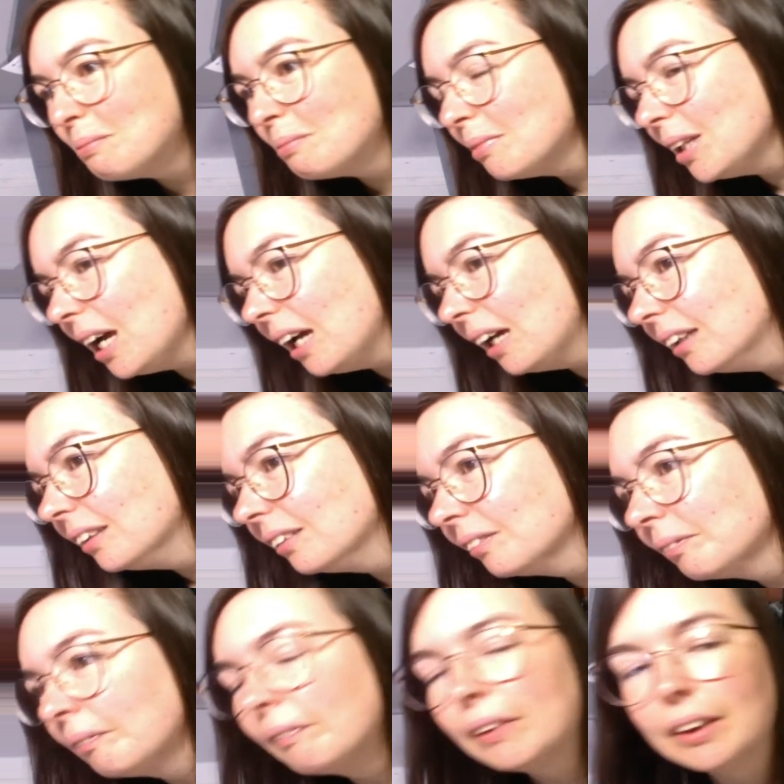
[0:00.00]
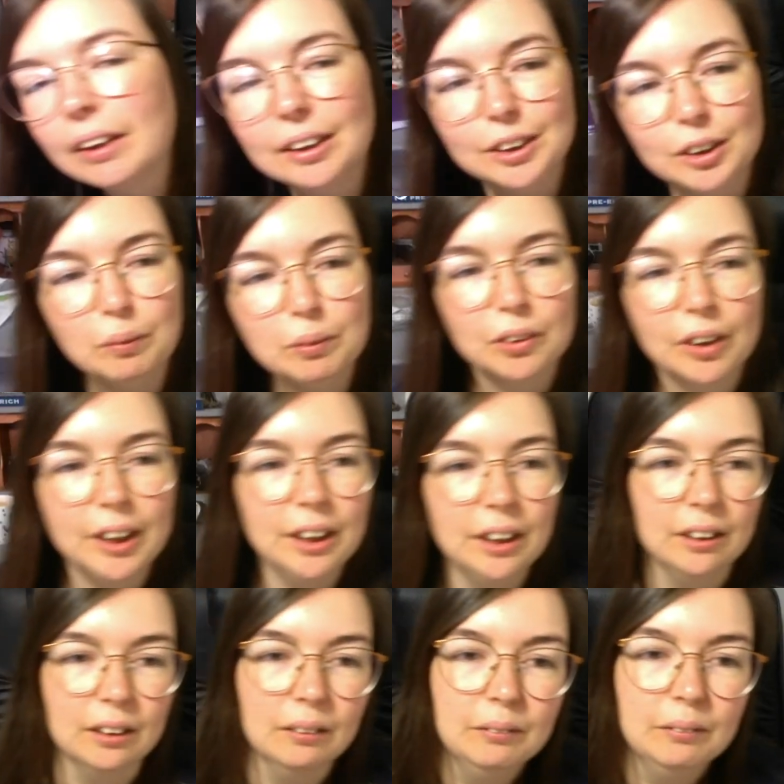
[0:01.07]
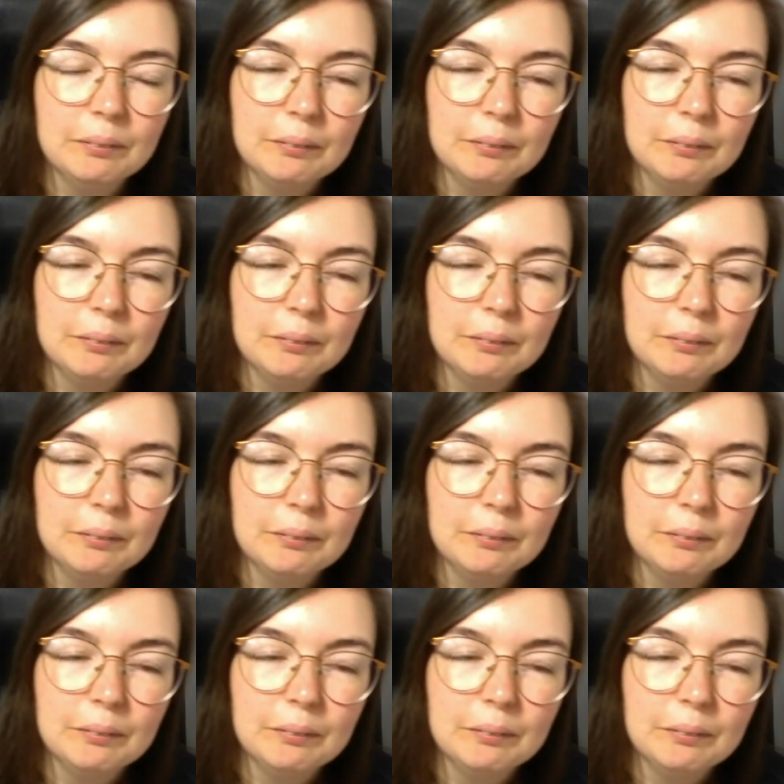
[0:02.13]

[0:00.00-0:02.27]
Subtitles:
Yeah, stop raining now.